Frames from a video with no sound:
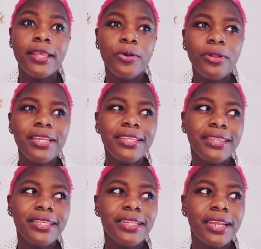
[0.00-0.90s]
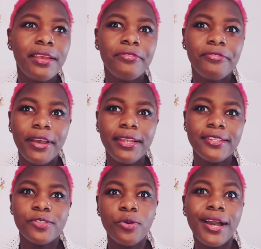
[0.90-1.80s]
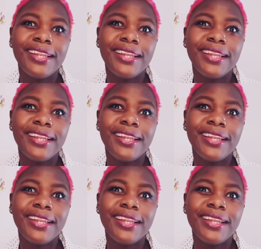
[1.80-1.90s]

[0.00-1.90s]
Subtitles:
The only thing that I find it so